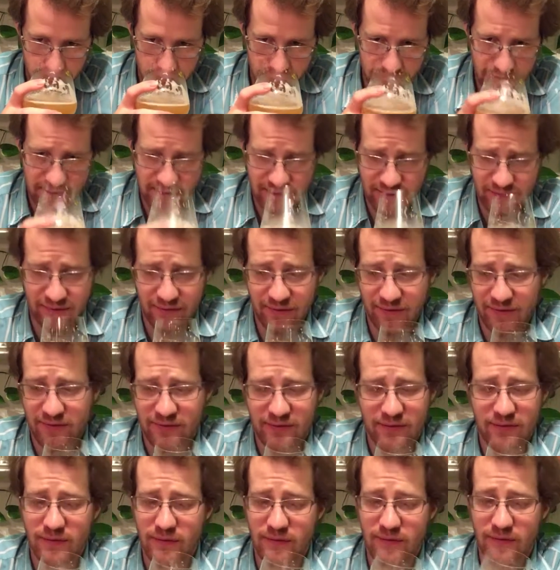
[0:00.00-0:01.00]
Yeah, this
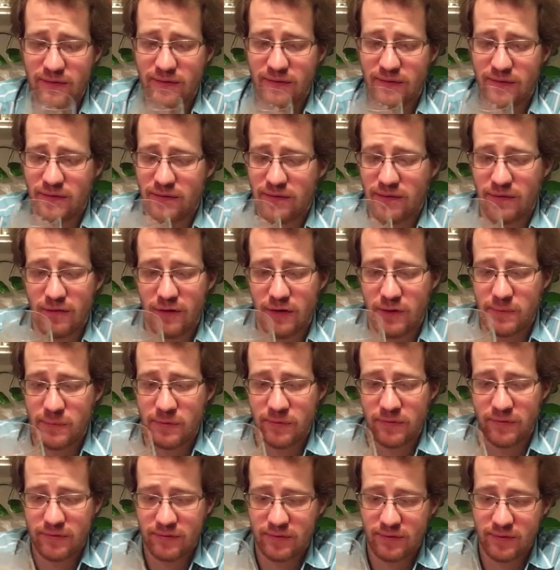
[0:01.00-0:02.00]
is
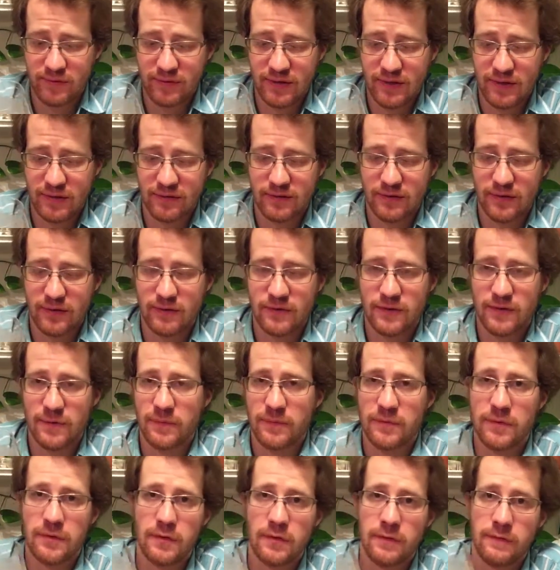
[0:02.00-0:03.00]
almost tastes like some
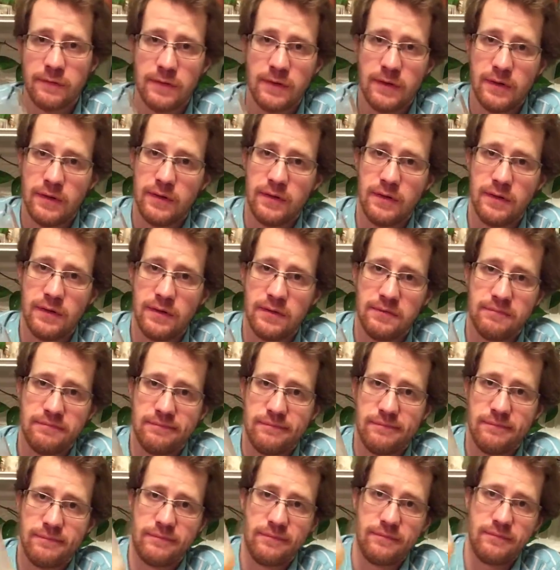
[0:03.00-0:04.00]
sort of a
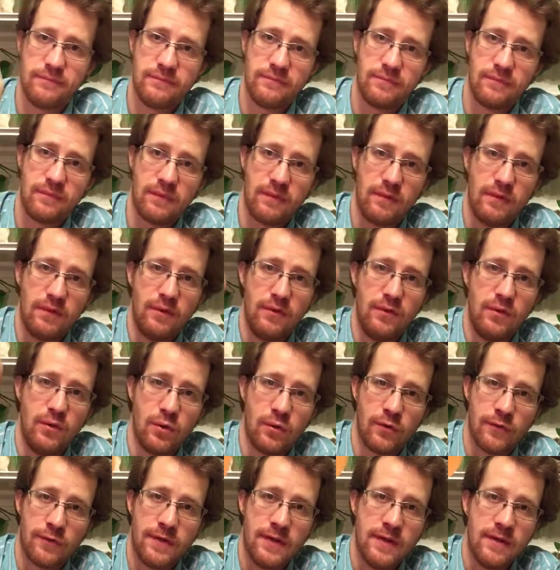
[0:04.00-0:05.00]

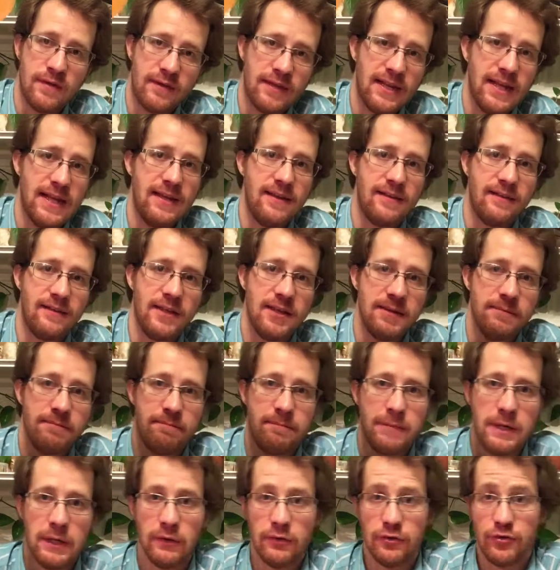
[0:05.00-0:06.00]
Northeast hazy
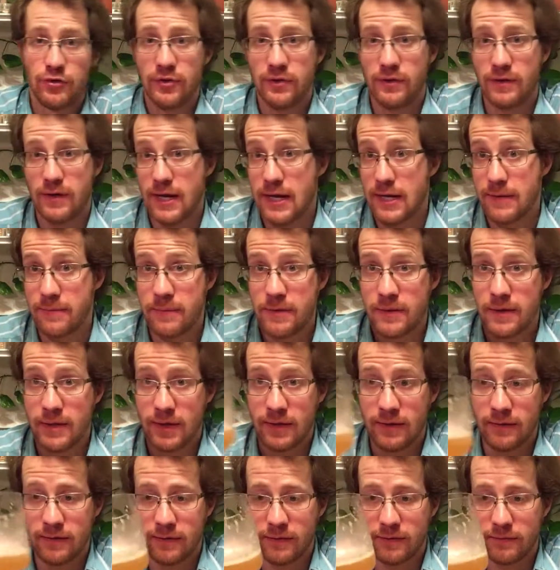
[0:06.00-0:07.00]
Belgian
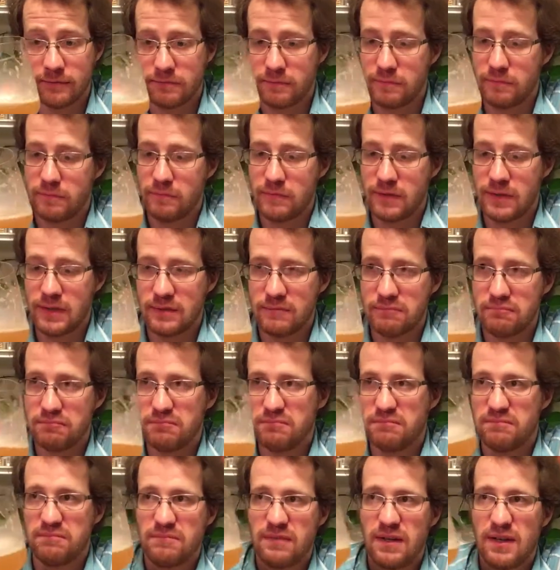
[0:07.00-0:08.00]
IPA that
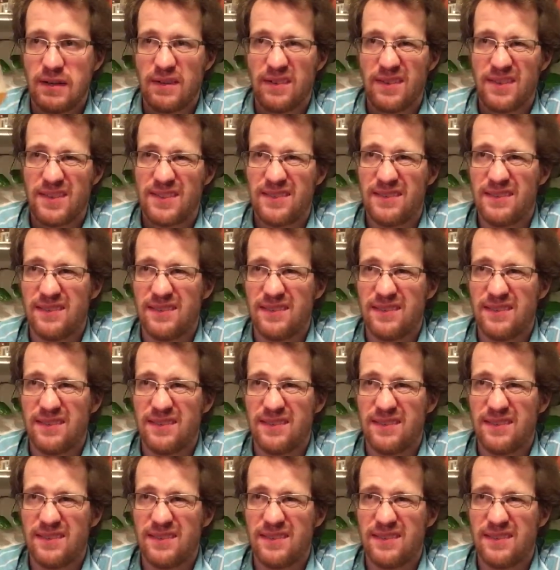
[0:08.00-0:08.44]
is a